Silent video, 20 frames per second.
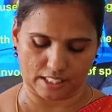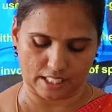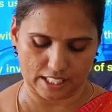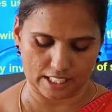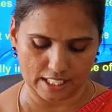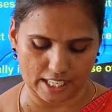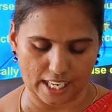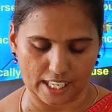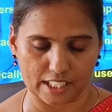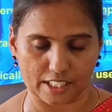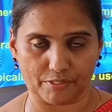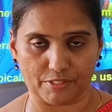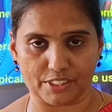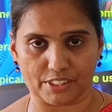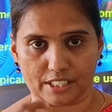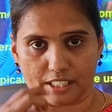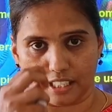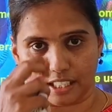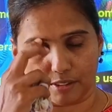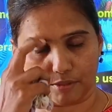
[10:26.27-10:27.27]
an
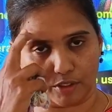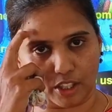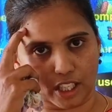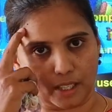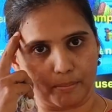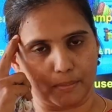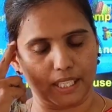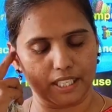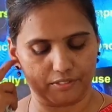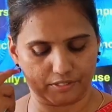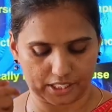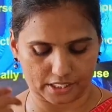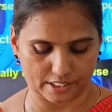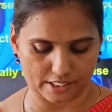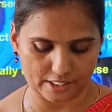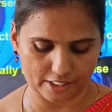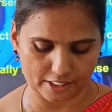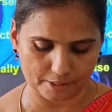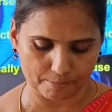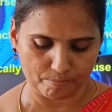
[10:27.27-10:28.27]
artificial environment which
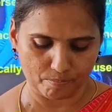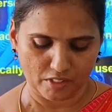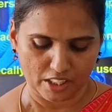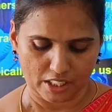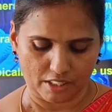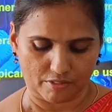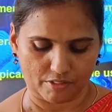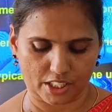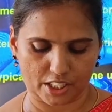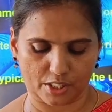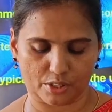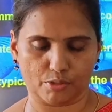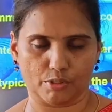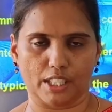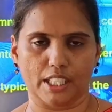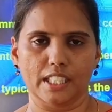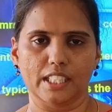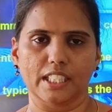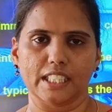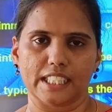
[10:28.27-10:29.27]
is
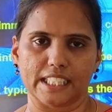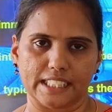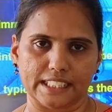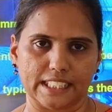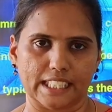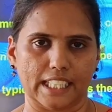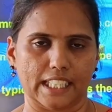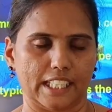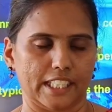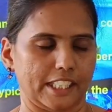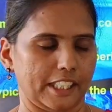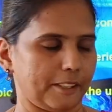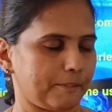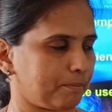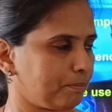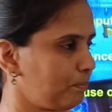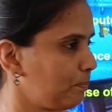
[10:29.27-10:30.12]
visual reality.